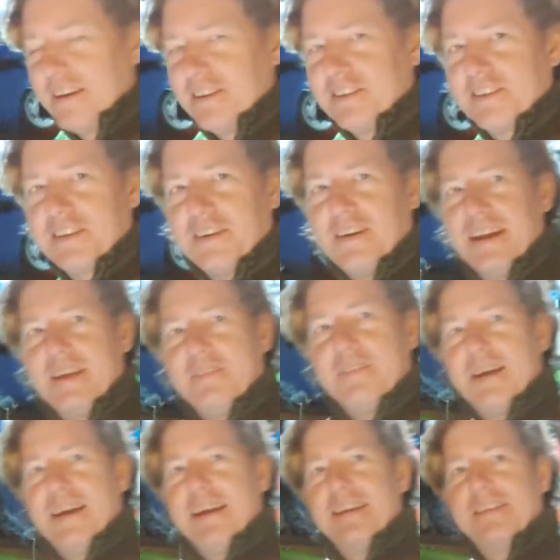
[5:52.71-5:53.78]
So,
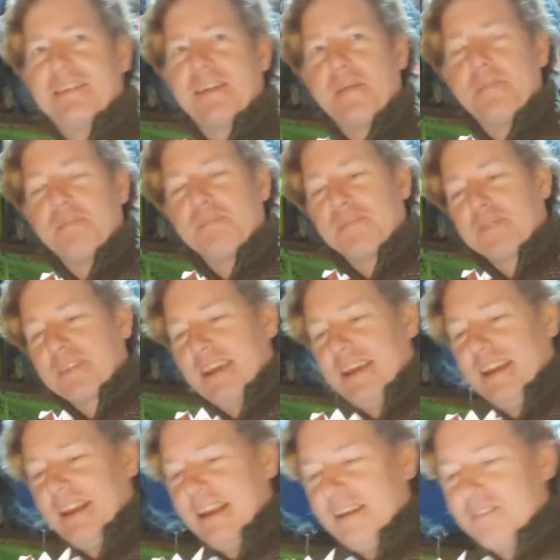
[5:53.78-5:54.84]
anyways,
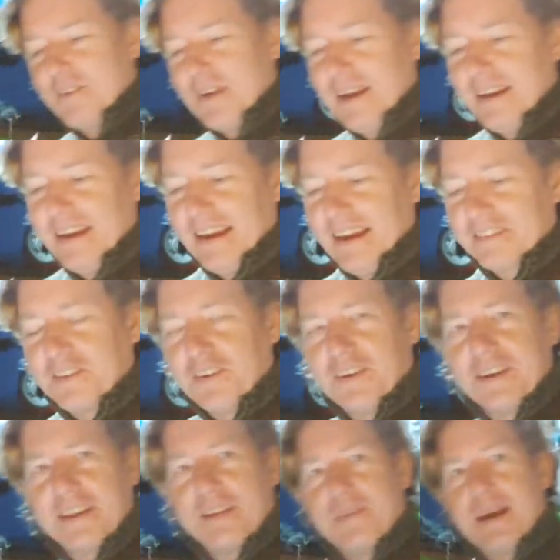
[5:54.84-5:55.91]
he lived right next door
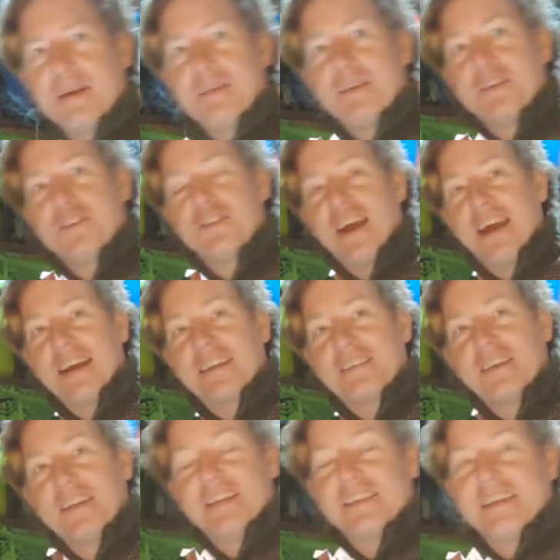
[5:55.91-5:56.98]
to the railroad tracks
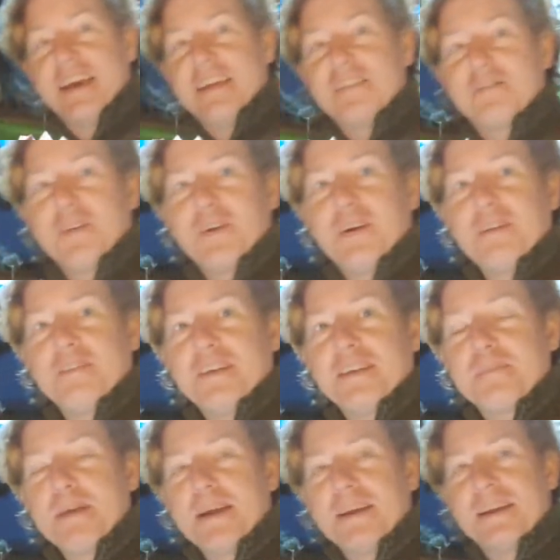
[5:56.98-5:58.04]
on the 10th floor of his
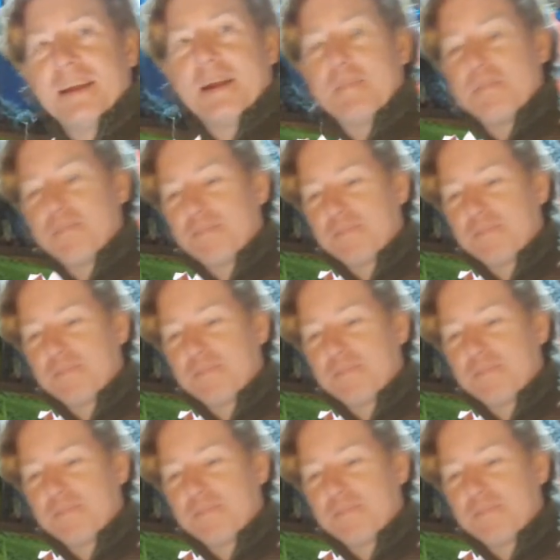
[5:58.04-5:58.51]
building.